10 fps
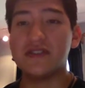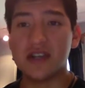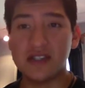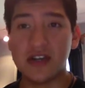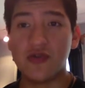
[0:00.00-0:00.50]
It's
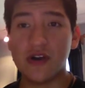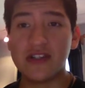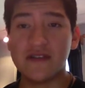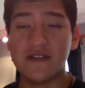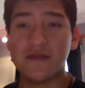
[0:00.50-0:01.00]
not as
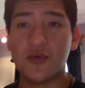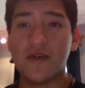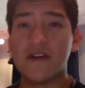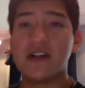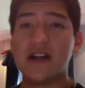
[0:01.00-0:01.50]
aggressive. It's more
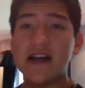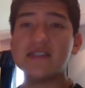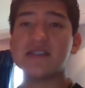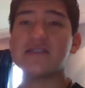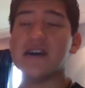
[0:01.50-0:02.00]
of a
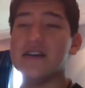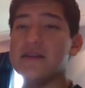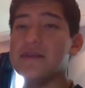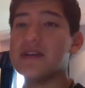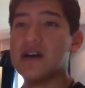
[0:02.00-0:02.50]
classic
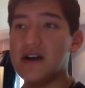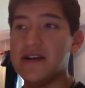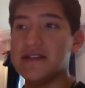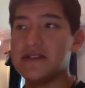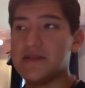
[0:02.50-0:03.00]
styling
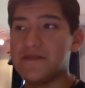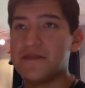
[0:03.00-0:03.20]
because